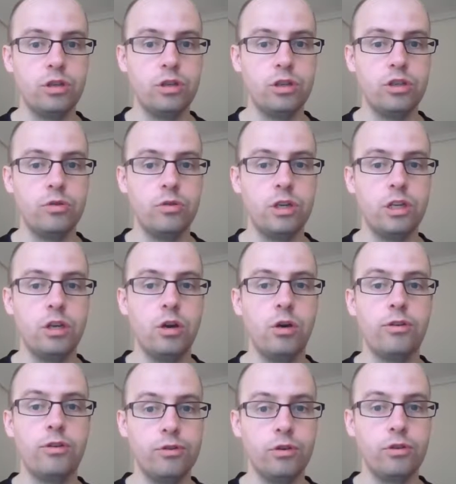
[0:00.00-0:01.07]
surgery
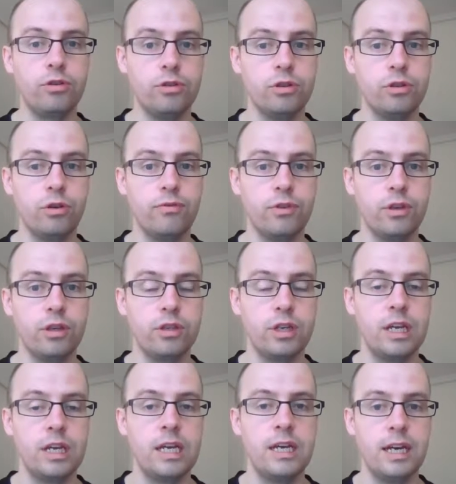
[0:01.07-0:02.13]
or a doctor's office,
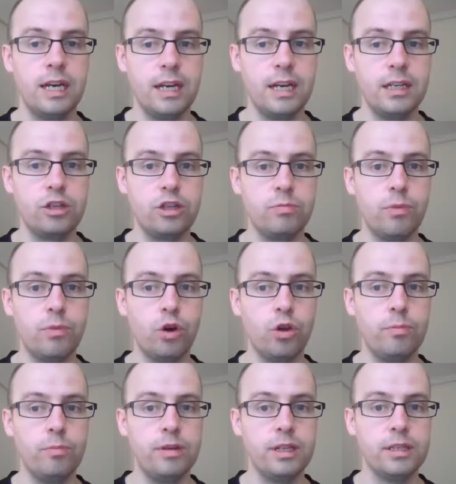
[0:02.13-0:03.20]
a nice
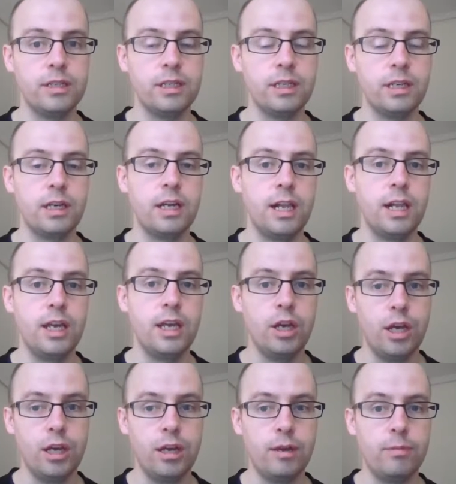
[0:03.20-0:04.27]
small building
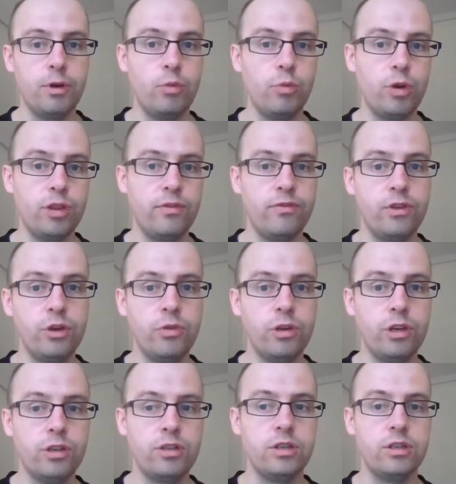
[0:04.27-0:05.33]
with a few
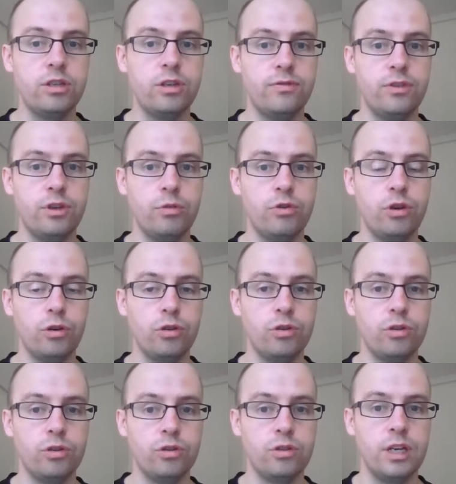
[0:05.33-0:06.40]
nurses and a few
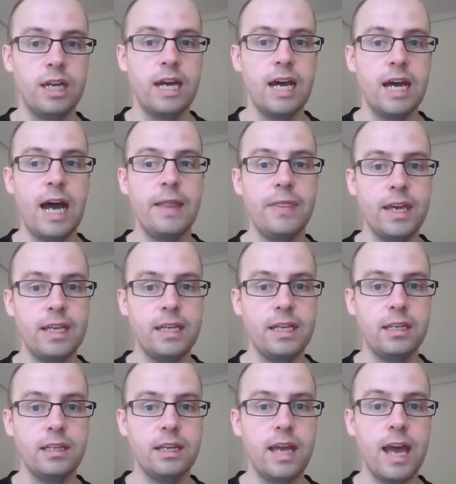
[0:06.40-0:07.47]
doctors, and they
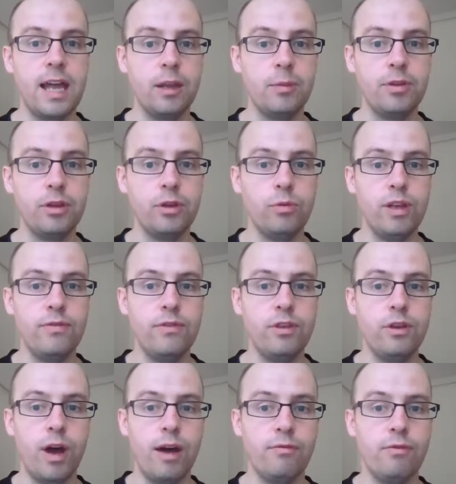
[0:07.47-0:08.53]
can help you if
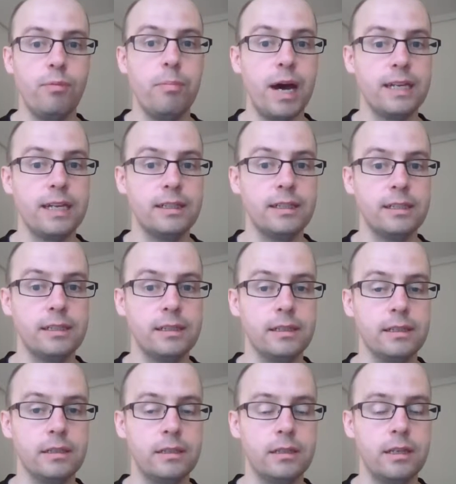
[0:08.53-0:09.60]
you have a mild
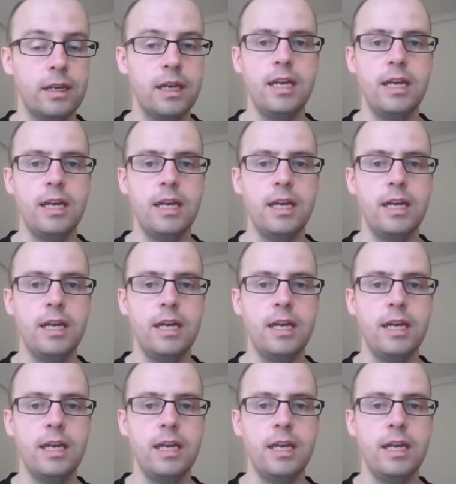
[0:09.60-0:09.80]
illness.